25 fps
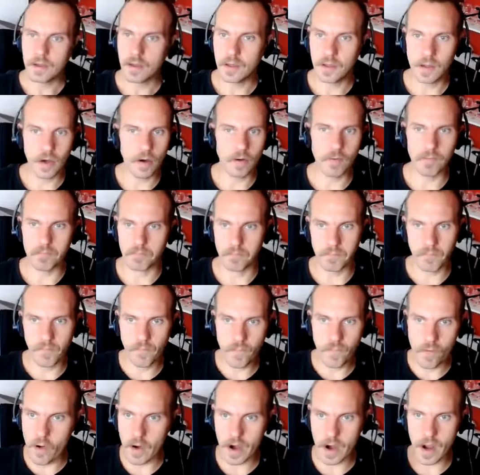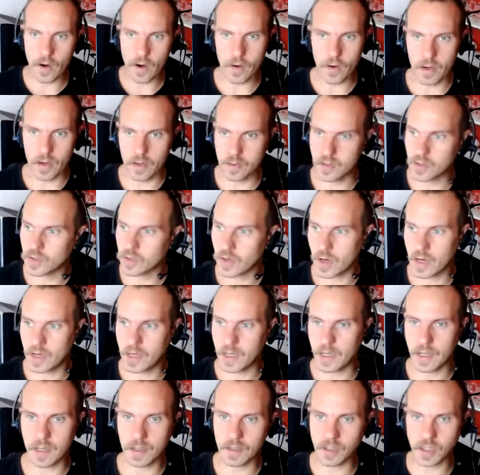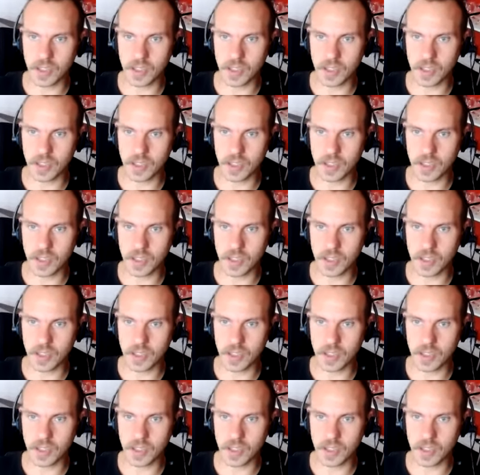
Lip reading: 4-hour training